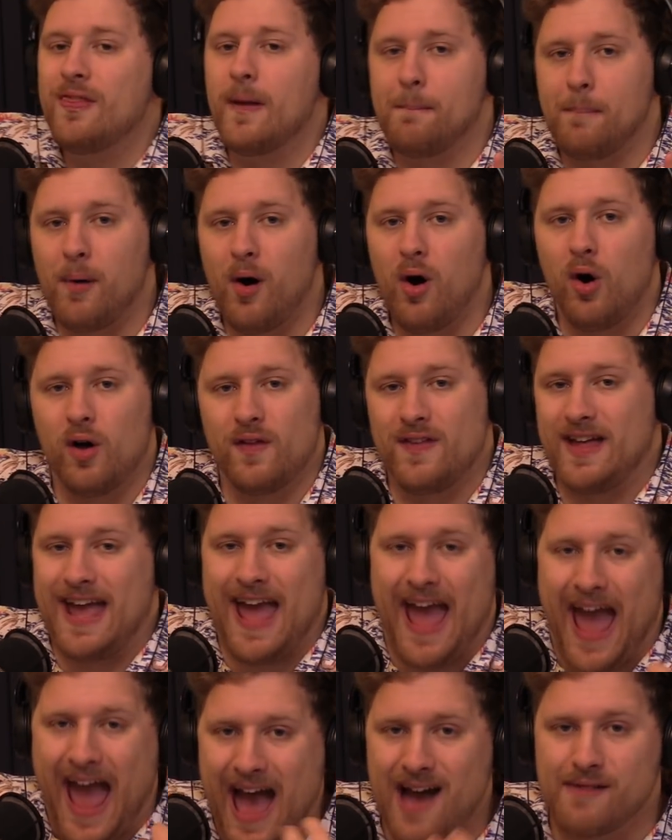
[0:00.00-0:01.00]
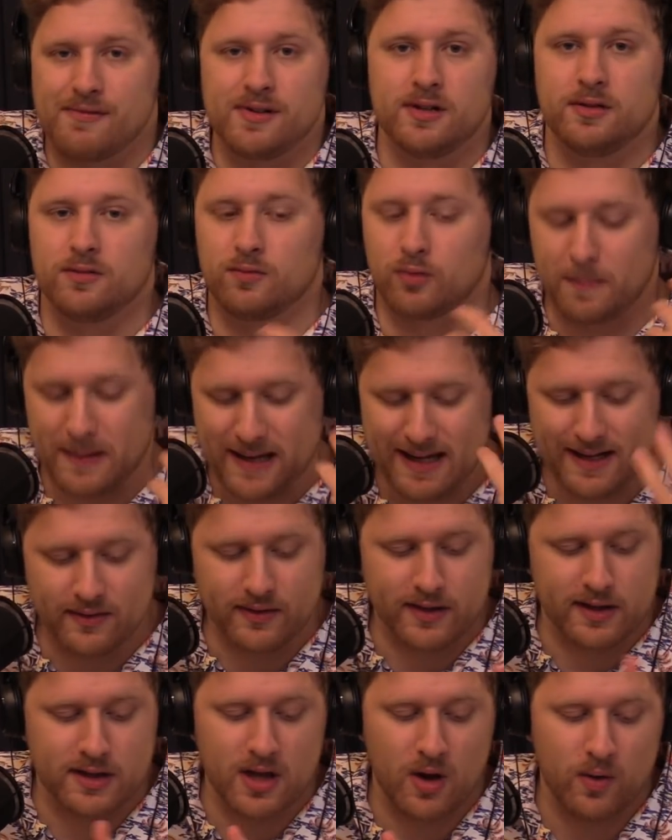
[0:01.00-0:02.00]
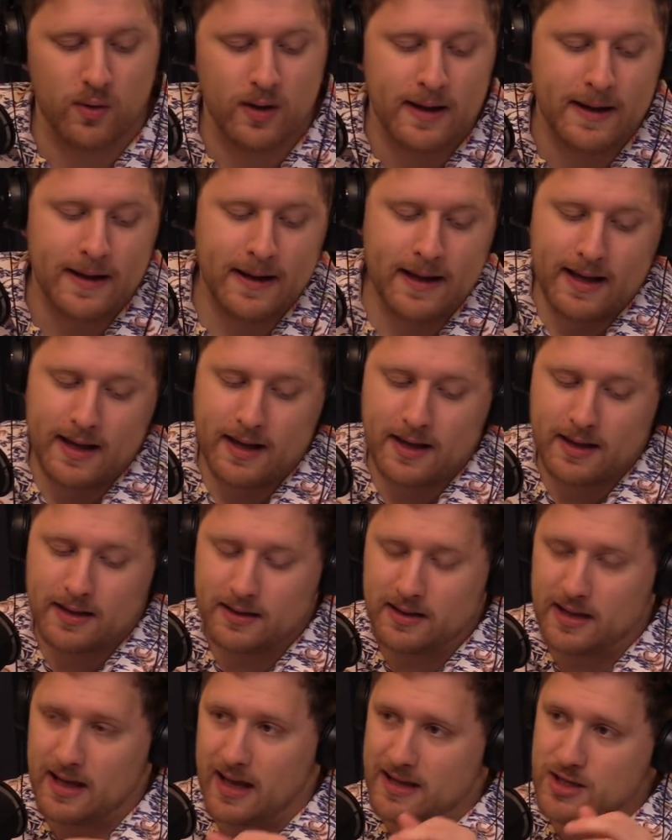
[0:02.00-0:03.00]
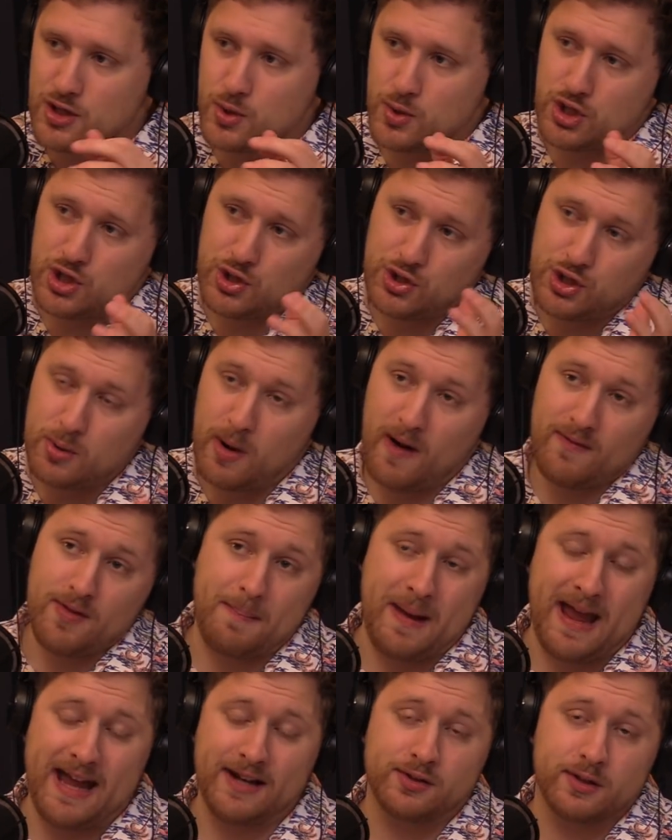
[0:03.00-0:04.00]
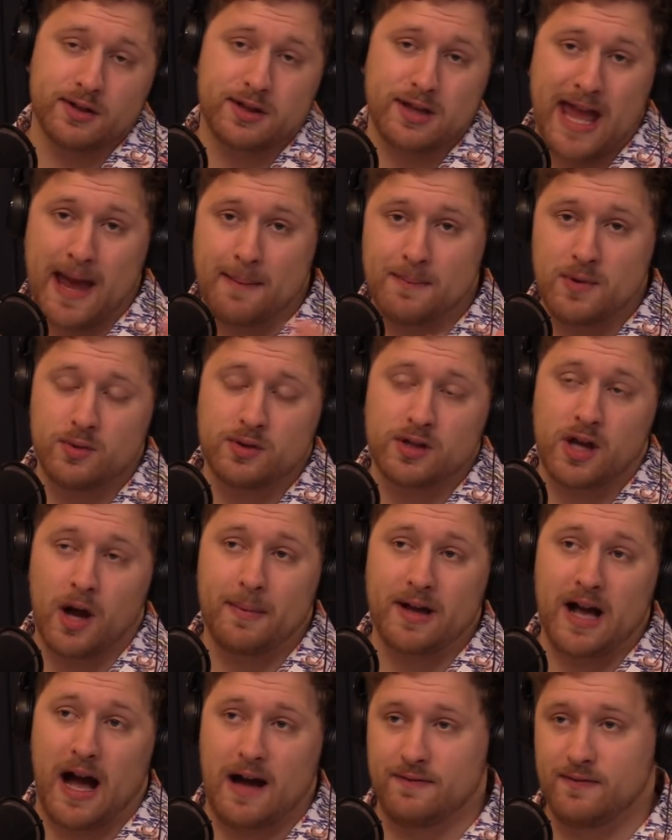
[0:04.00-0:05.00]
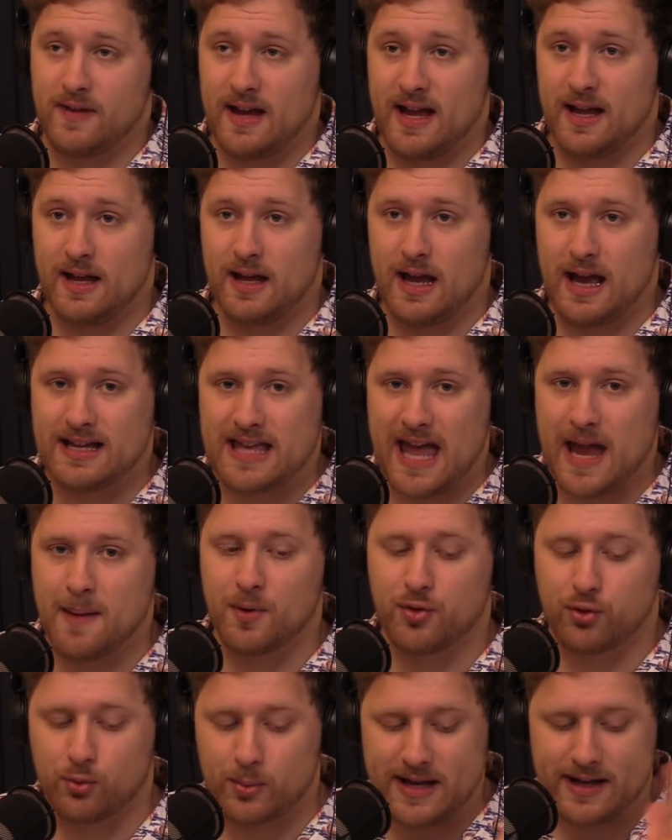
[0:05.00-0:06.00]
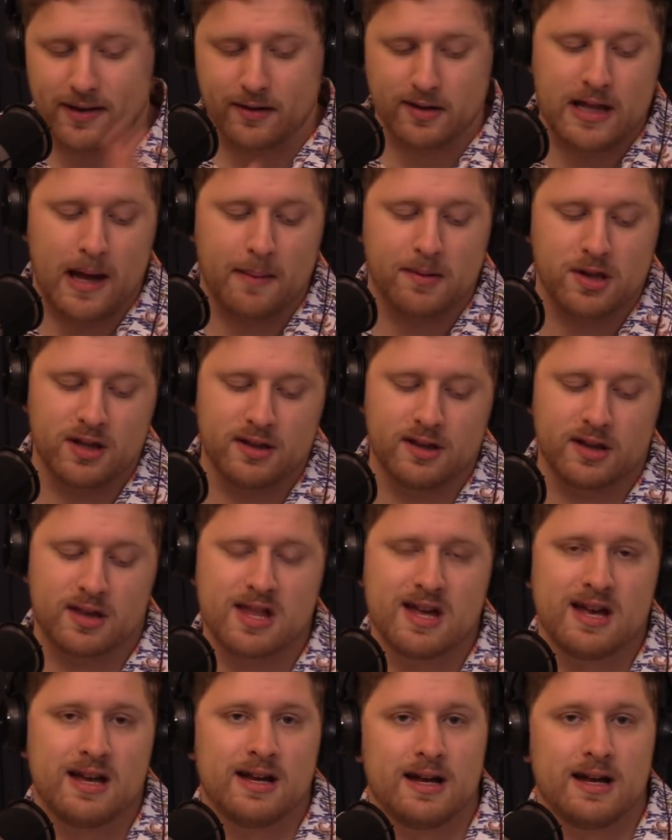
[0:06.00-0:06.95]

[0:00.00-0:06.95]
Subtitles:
the ball, and they haven't repeatedly. So you do have the Patriots, Cam Newton coming off of a game with 3 interceptions.